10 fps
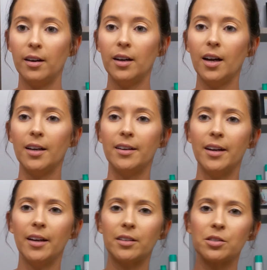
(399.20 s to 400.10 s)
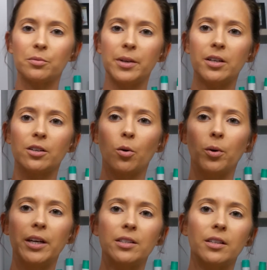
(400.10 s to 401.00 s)
All right, next we are
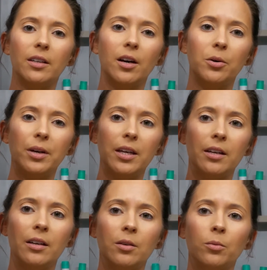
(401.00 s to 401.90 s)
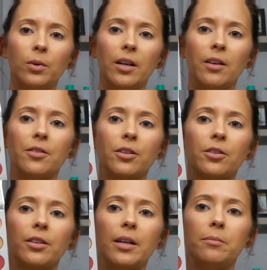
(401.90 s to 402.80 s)
going to go in with
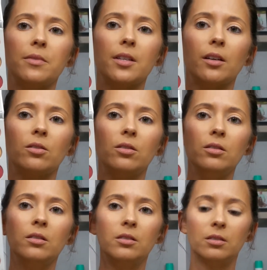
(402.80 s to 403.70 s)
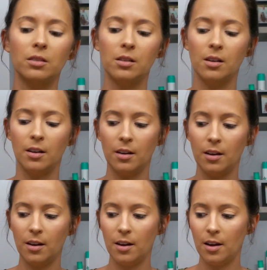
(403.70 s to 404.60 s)
Creamscicle
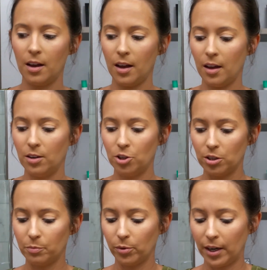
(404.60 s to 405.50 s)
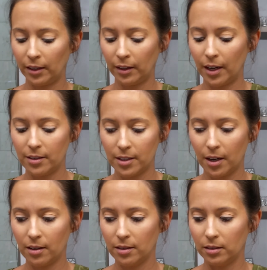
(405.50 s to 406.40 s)
and just bring that
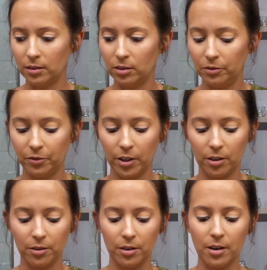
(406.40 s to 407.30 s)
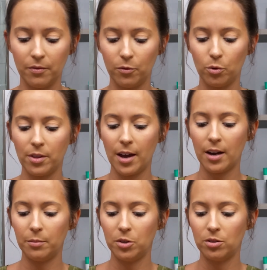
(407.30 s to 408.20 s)
down a little further. And for
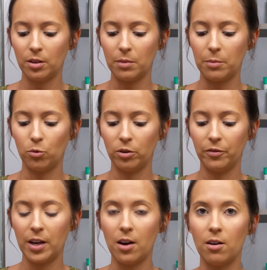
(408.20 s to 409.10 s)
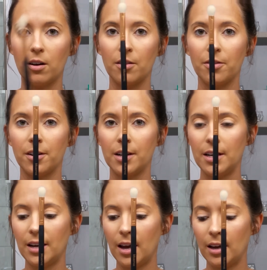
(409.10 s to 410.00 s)
that, I'm using my Morphe
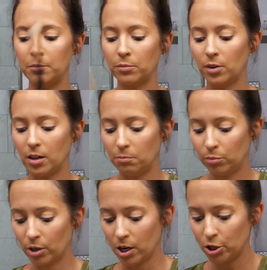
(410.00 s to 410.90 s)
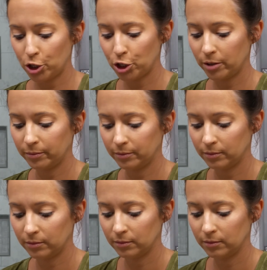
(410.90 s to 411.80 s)
R39 brush.
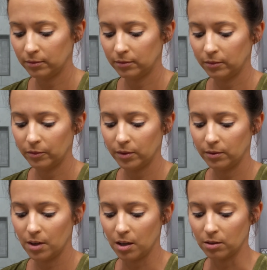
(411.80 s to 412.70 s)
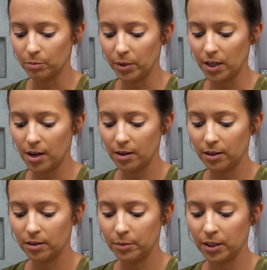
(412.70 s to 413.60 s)
Spit it out
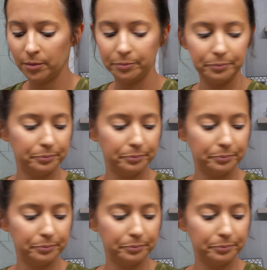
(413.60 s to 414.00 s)
here in a minute.